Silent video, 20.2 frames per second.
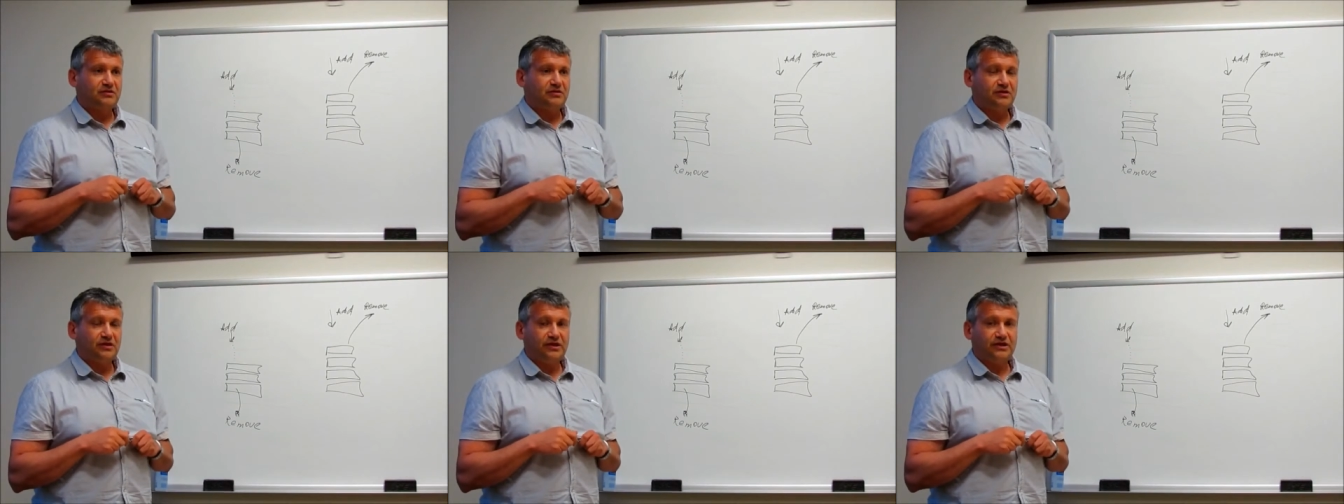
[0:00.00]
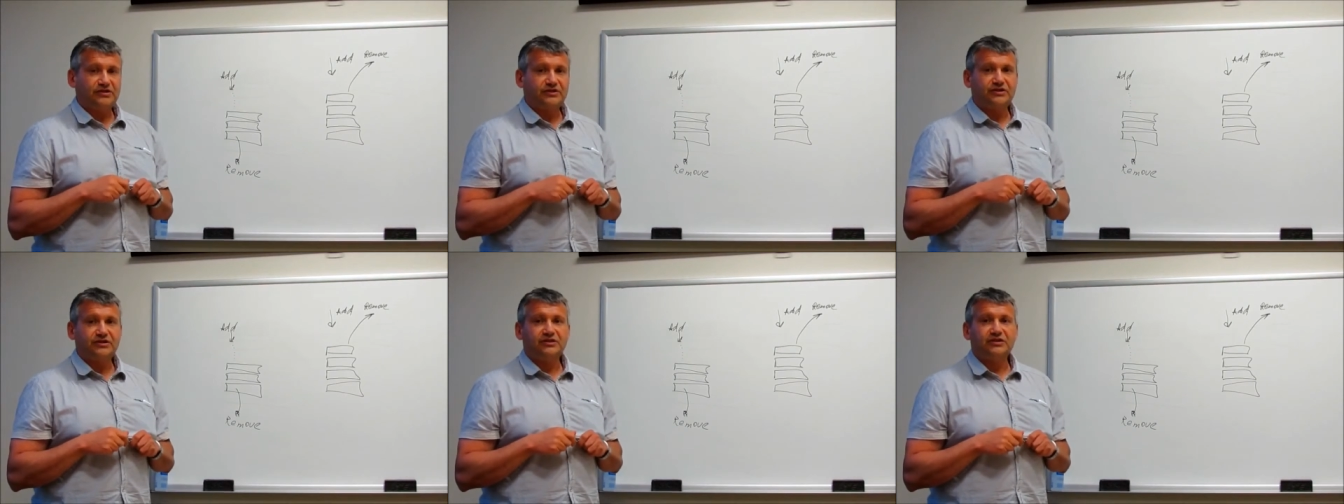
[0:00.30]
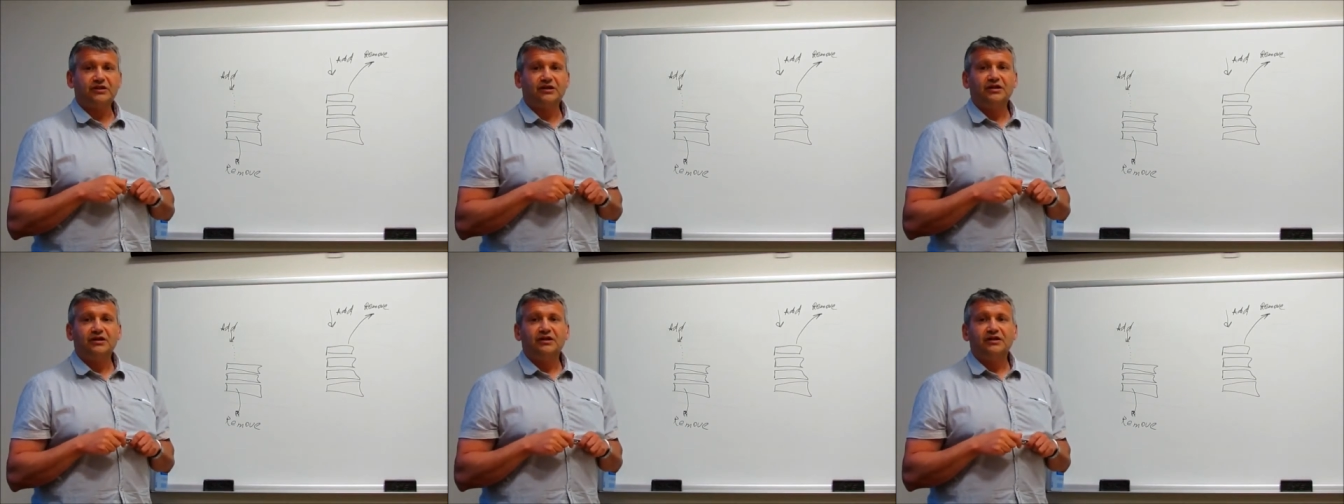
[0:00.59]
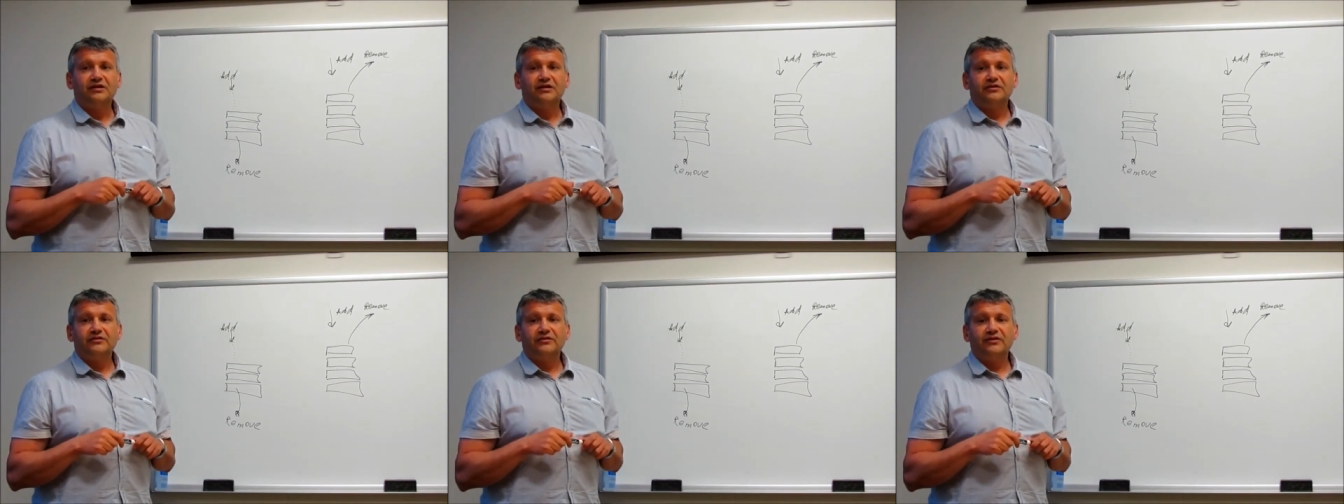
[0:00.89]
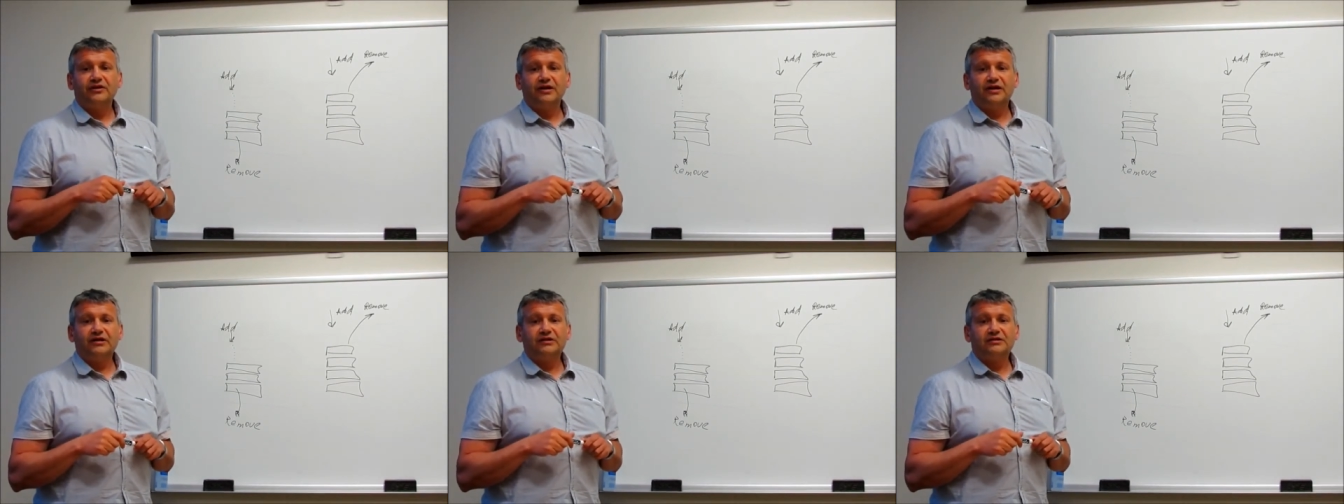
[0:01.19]
collection,
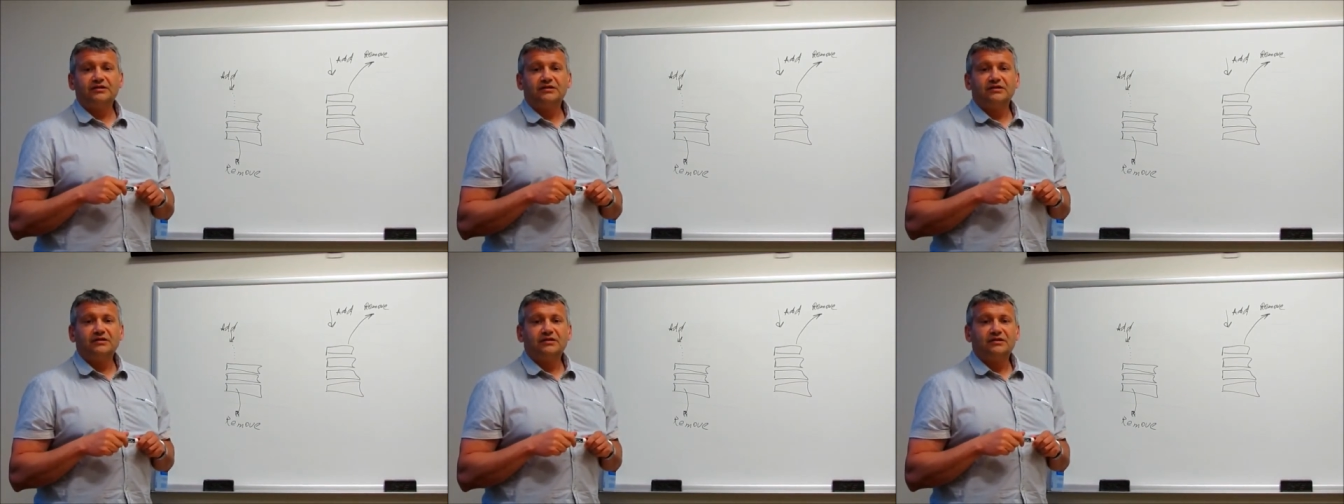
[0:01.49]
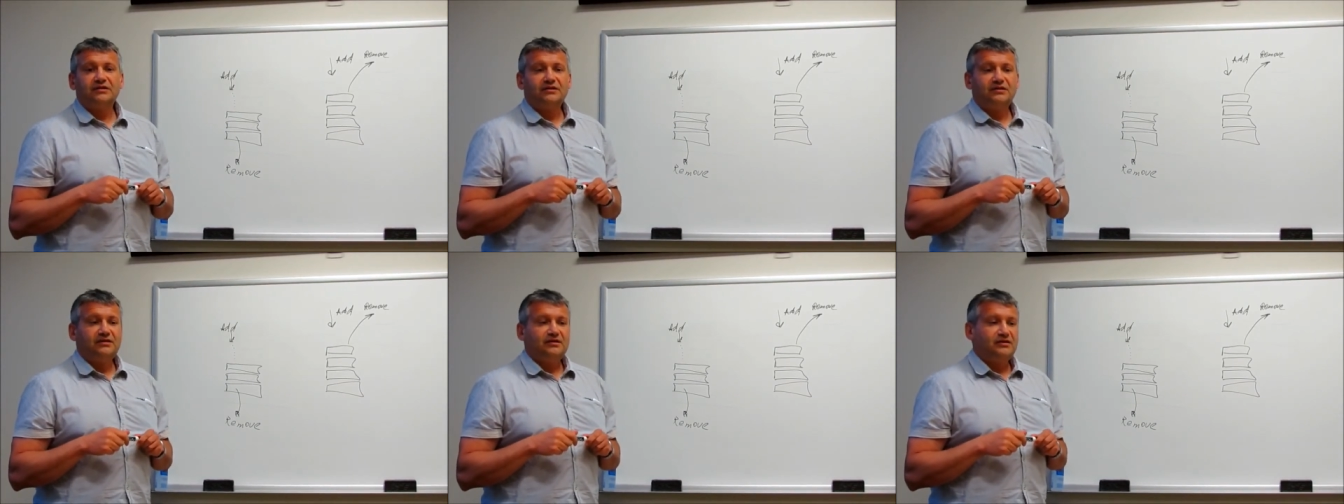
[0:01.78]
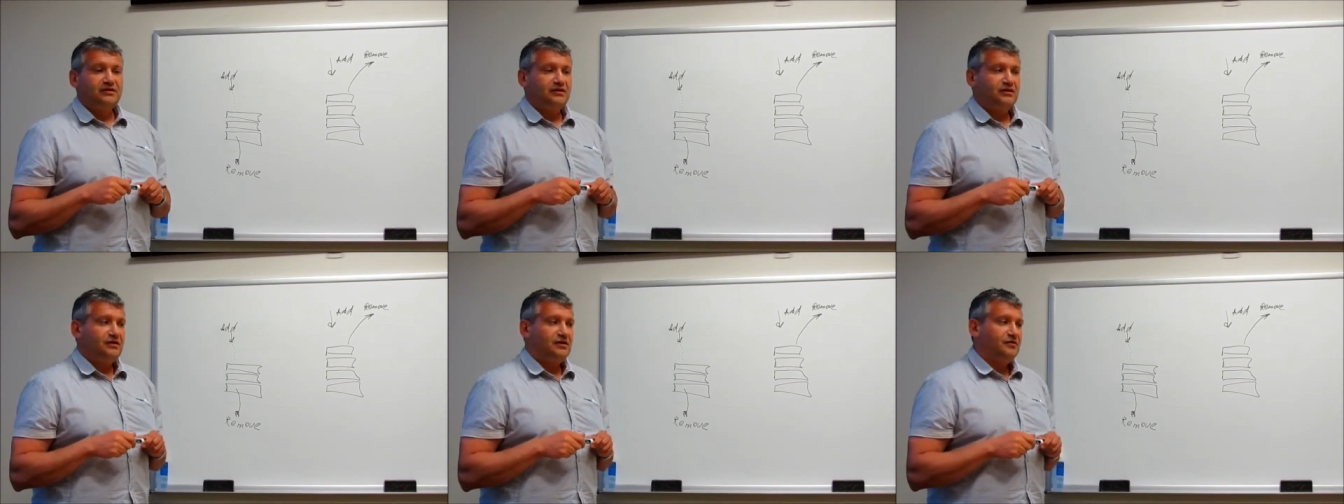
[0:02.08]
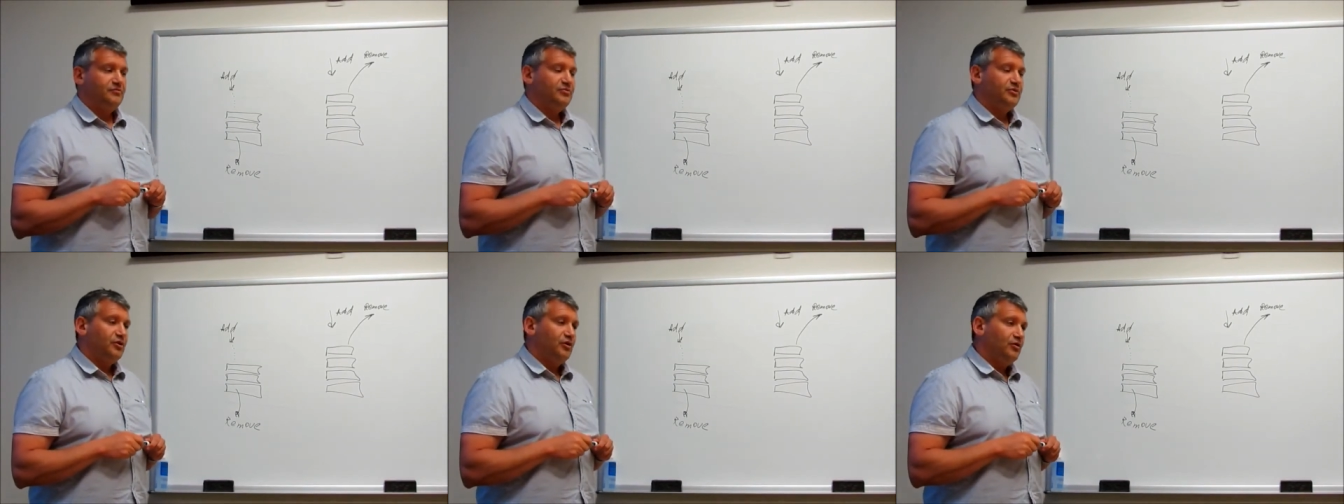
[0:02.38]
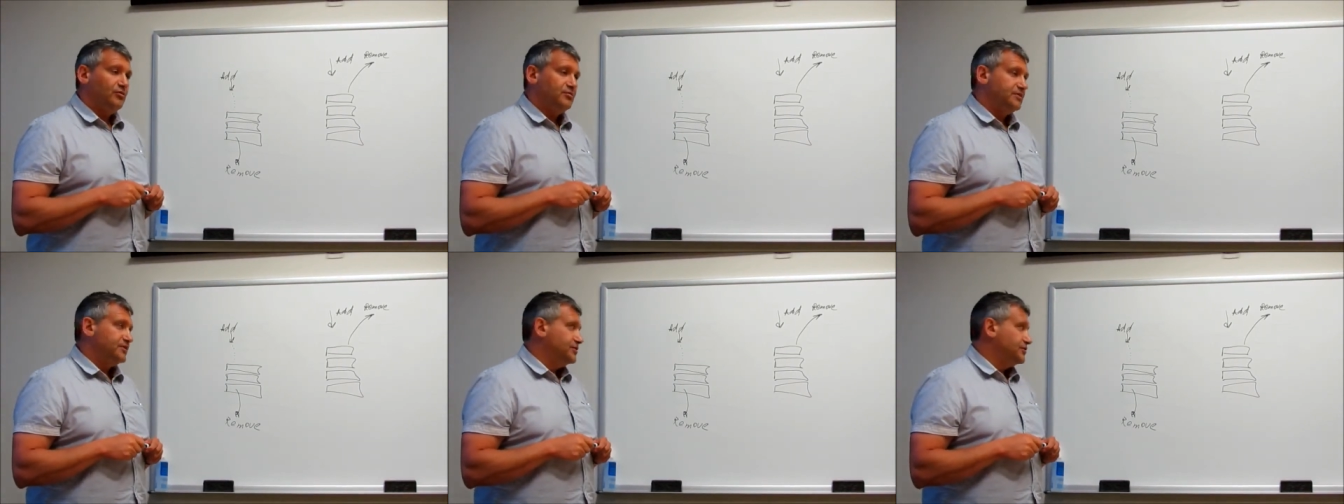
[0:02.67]
that
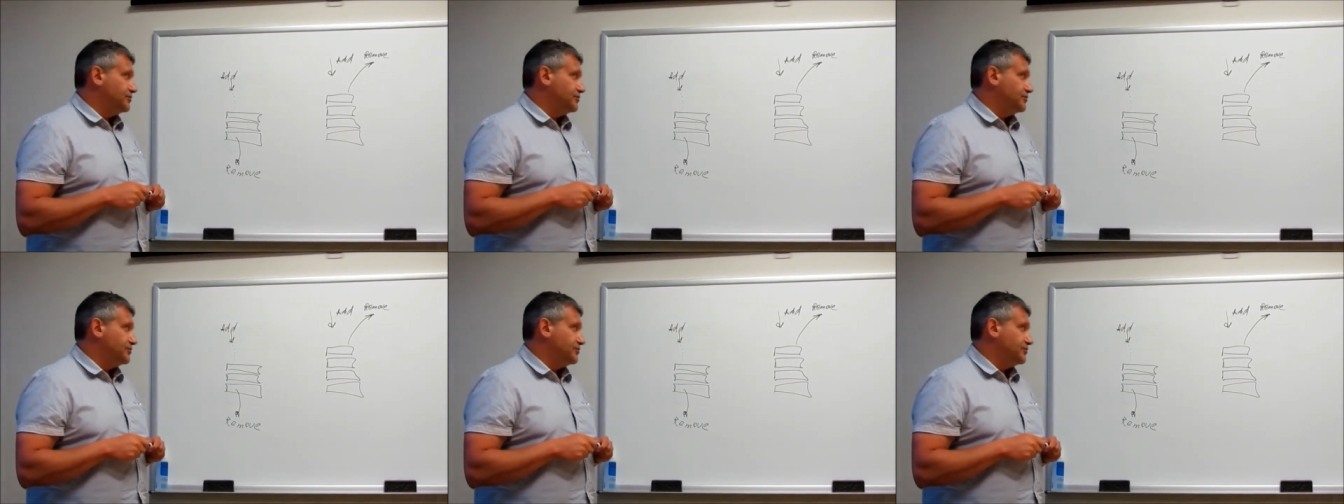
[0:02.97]
probably